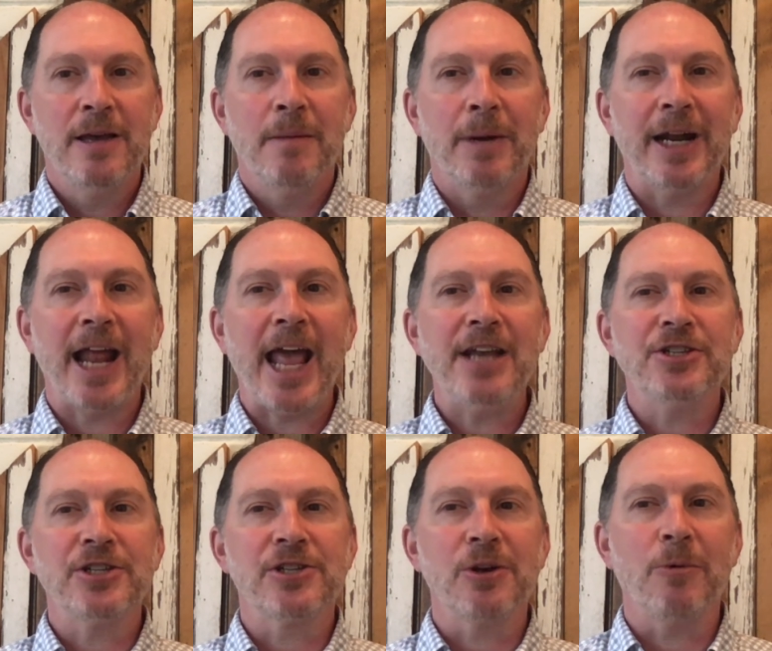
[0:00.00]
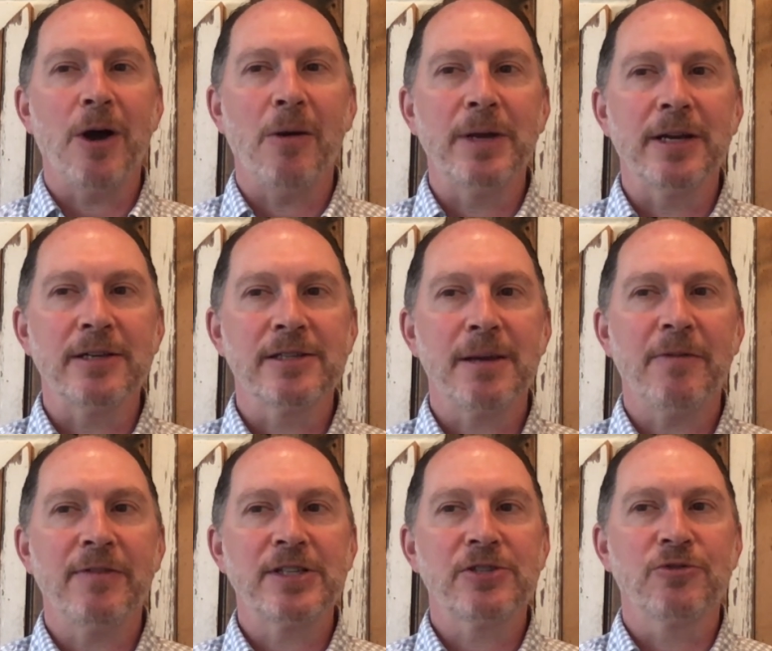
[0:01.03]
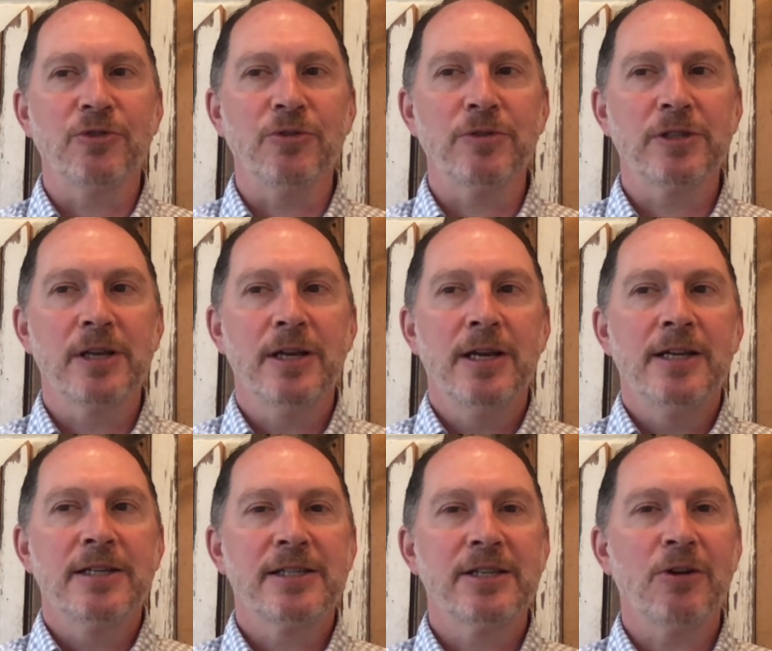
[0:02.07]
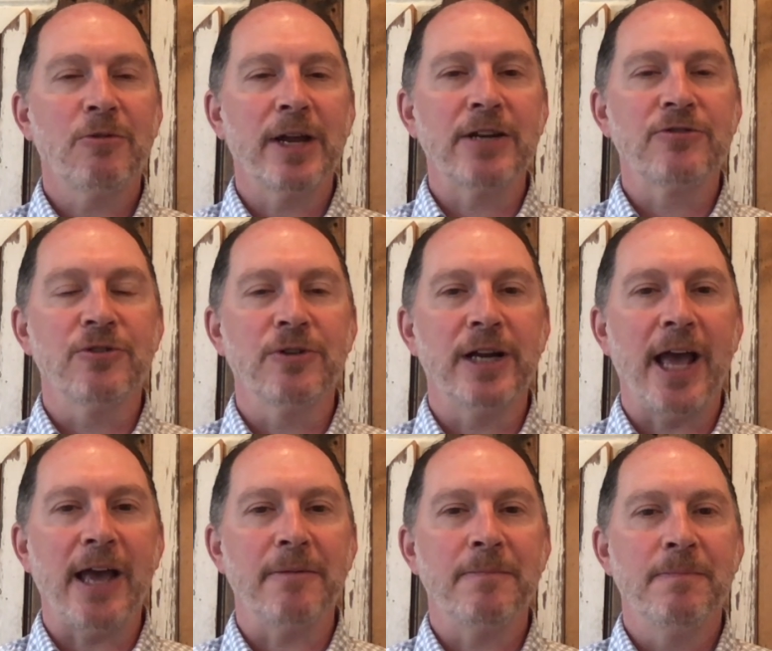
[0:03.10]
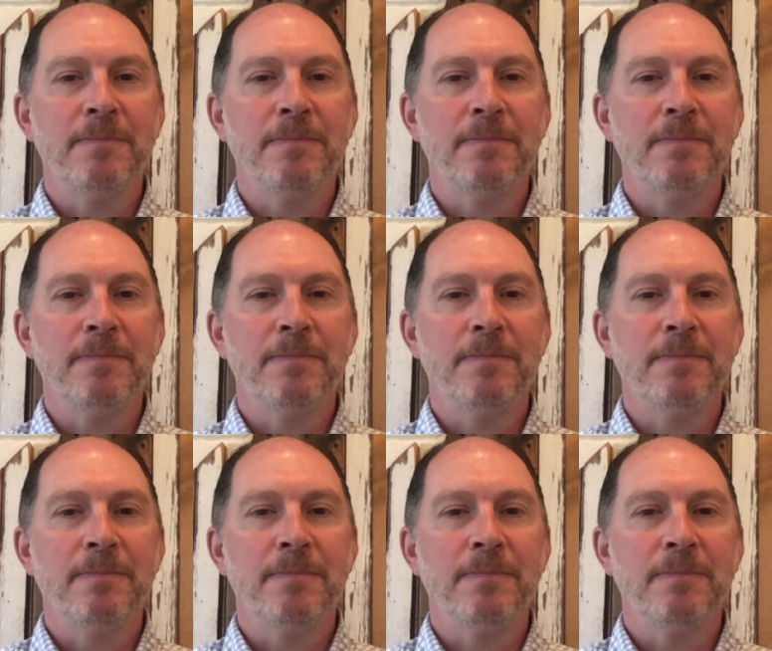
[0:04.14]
but it ages so well because some of its truths still ring true today.